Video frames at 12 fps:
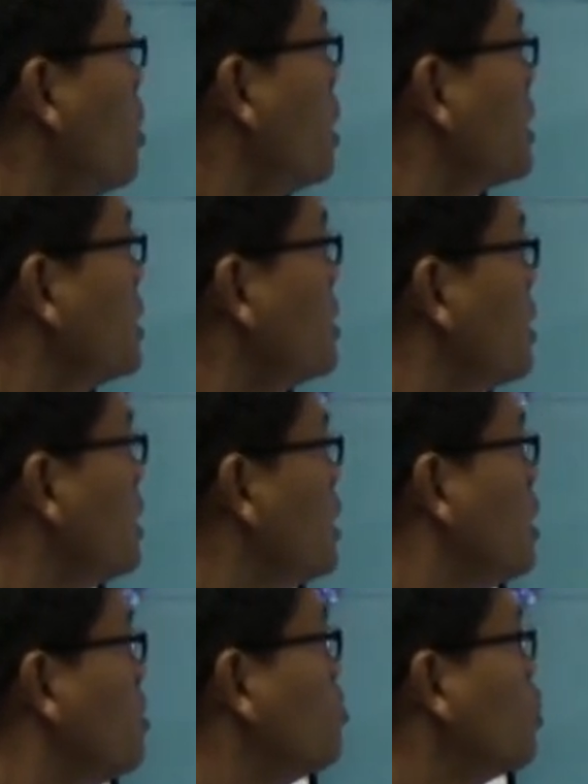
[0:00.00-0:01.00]

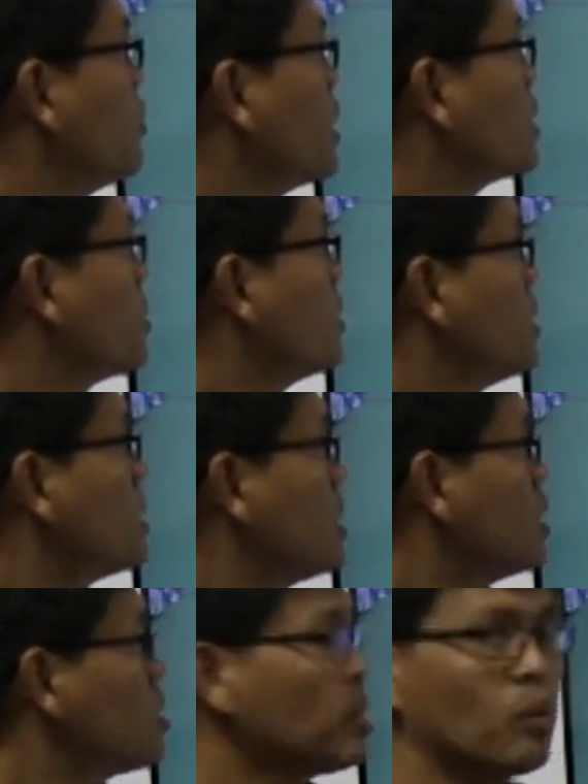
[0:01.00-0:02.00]
1, moving to this
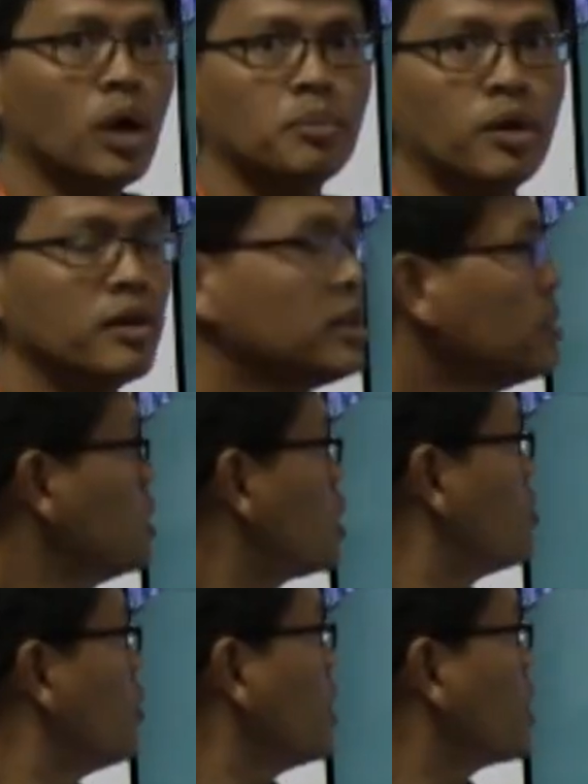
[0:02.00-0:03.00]
HDMI 1 priority, and
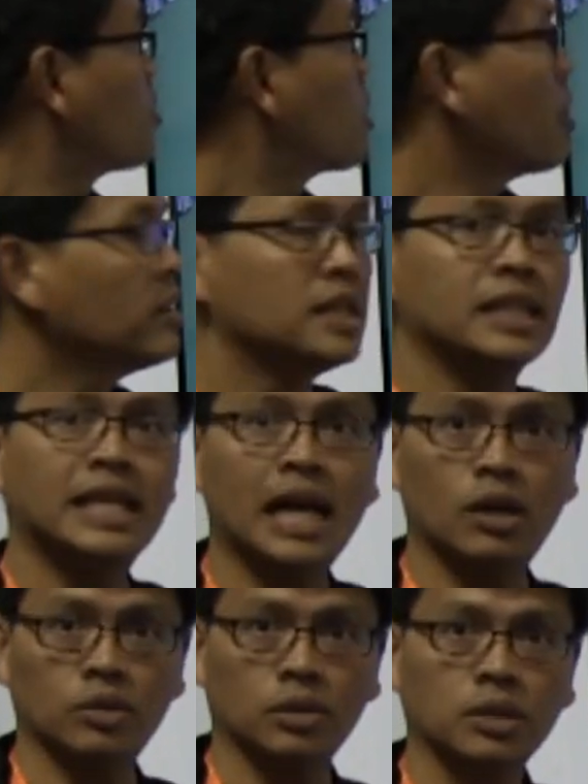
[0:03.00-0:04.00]
just moving the priority
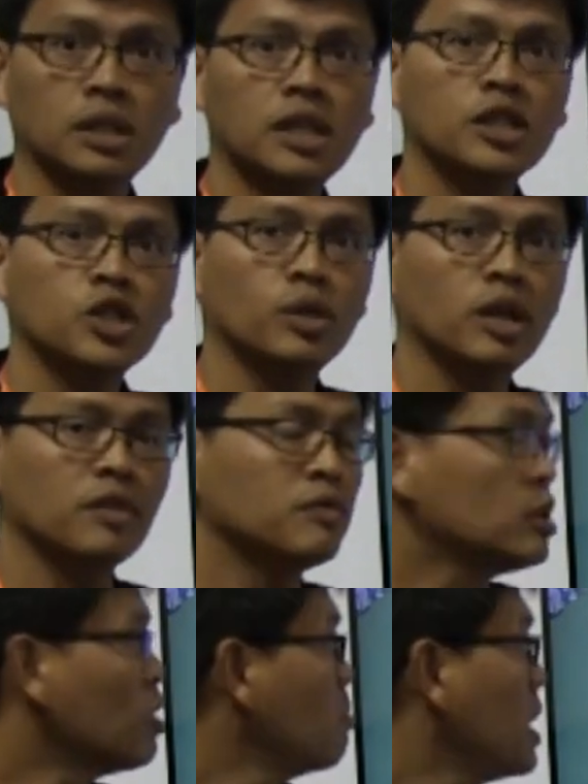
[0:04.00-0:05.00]
down. So now
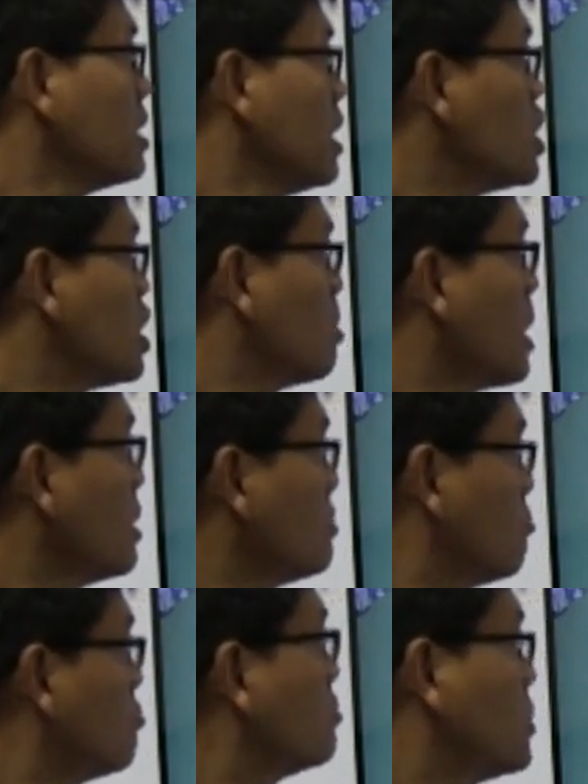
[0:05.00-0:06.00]
you've made the HDMI
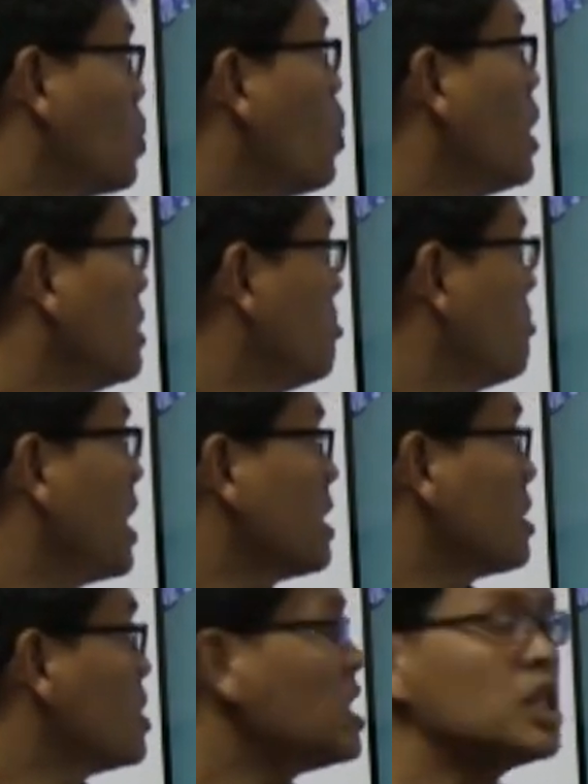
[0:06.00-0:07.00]
1 like
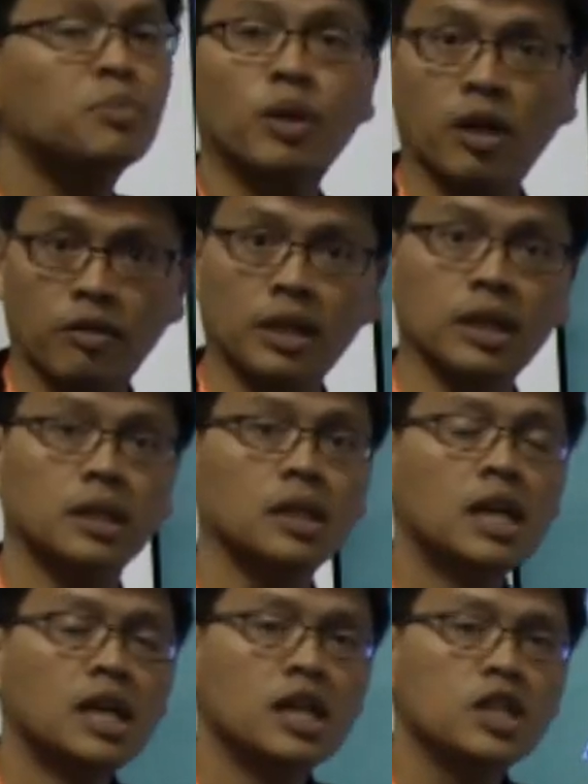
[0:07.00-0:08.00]
the 6th priority.
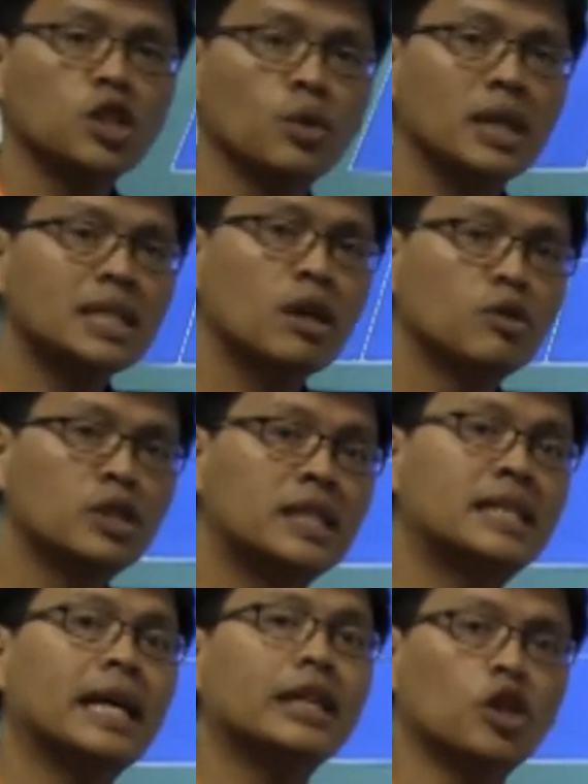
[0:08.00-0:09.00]
So that's how you
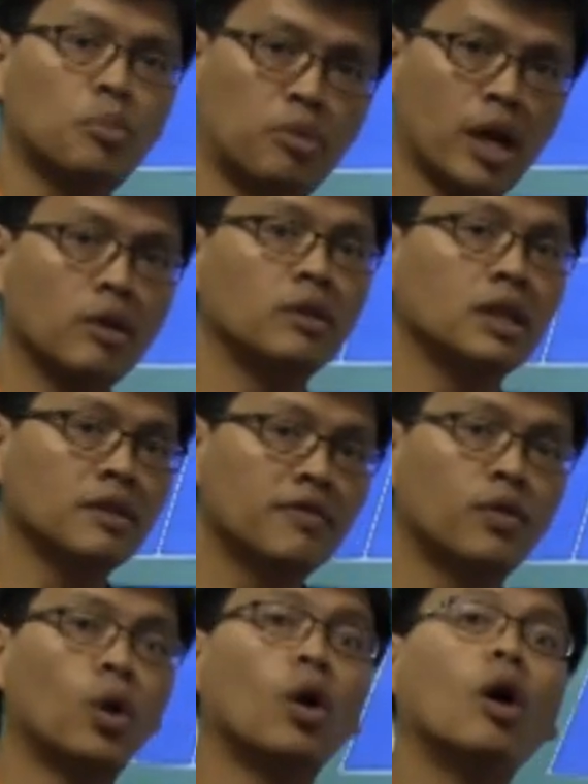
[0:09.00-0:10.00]
set your priority
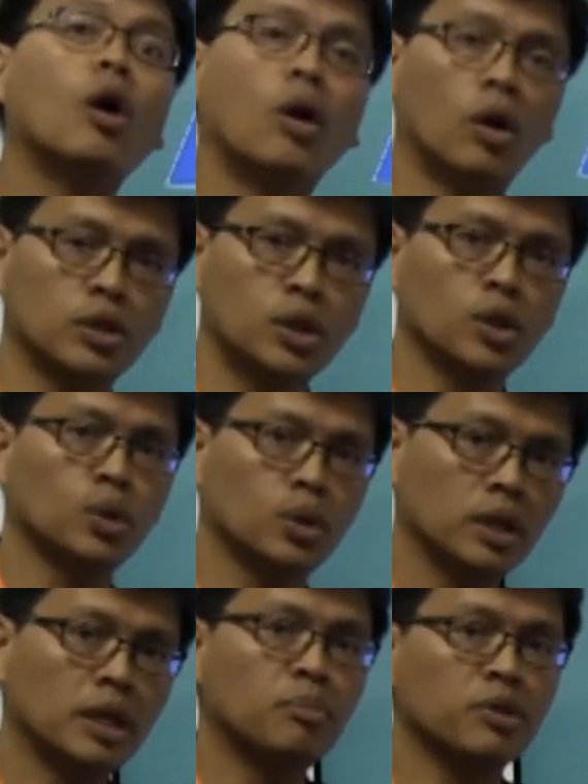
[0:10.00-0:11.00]
for
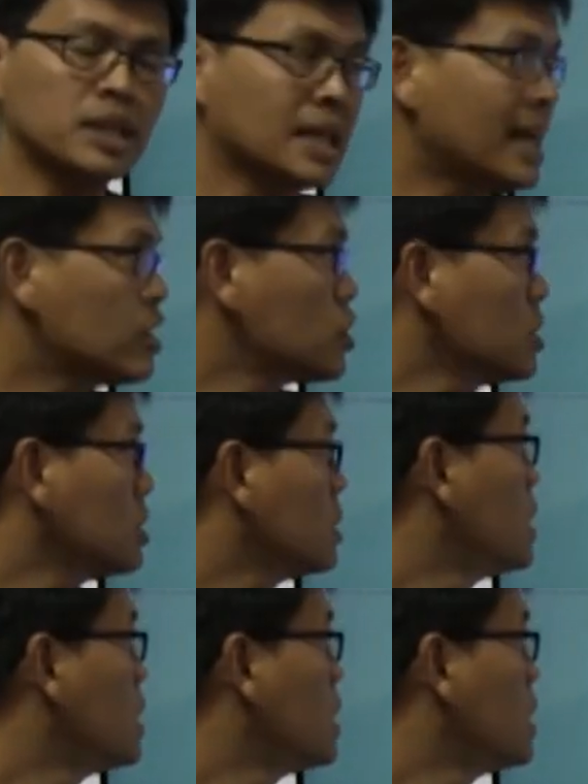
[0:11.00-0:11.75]
auto input selection.